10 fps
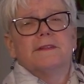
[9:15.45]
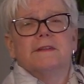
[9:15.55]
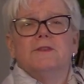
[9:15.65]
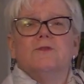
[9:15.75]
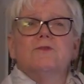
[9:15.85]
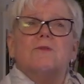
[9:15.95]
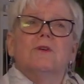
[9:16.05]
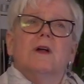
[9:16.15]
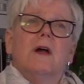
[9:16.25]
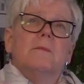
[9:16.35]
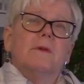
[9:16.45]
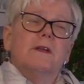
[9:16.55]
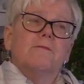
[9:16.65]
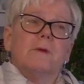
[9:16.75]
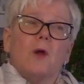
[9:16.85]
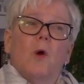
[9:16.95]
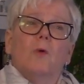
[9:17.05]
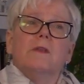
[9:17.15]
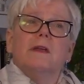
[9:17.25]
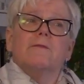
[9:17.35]
as usual, but if we
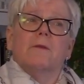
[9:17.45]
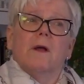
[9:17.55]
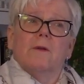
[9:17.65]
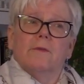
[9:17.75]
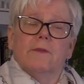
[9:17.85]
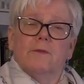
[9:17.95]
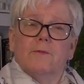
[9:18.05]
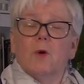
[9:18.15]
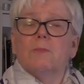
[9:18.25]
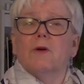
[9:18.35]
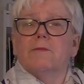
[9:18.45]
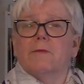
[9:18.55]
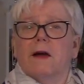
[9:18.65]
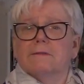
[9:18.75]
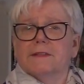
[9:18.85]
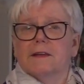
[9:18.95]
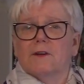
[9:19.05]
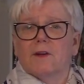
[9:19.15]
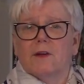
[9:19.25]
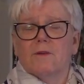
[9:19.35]
only followed the 4.5
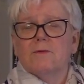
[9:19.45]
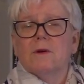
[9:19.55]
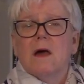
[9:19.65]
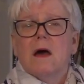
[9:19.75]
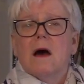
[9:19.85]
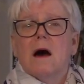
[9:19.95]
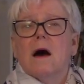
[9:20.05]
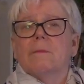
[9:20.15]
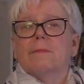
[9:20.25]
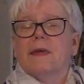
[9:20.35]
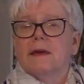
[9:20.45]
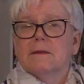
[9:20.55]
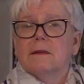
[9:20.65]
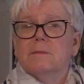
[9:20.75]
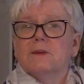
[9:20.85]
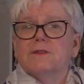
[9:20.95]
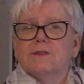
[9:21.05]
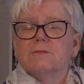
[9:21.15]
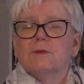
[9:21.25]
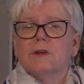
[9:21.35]
scenario, then
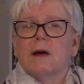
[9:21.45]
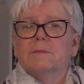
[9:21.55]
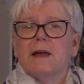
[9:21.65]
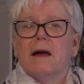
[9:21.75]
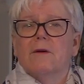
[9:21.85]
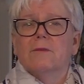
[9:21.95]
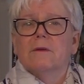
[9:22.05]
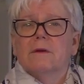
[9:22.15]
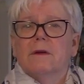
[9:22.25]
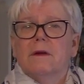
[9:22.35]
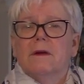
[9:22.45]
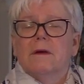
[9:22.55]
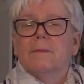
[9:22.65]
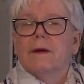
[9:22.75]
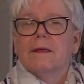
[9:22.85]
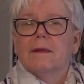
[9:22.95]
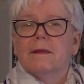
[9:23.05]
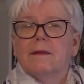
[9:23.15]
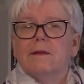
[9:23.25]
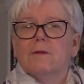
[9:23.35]
emissions would come down. But
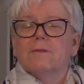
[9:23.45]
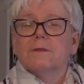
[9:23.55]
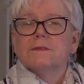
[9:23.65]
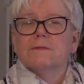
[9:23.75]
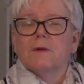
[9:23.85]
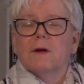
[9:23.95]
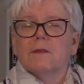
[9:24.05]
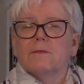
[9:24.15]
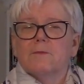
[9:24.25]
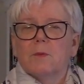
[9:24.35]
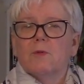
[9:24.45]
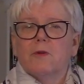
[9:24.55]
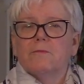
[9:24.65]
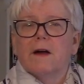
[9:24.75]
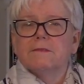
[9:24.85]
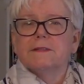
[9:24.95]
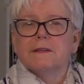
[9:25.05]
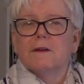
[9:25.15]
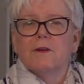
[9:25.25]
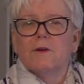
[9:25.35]
first of all, the 4.5
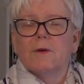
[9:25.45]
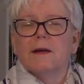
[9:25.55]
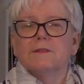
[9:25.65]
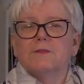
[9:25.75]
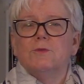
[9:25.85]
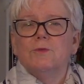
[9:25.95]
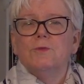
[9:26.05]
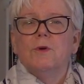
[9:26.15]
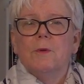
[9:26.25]
scenario has 3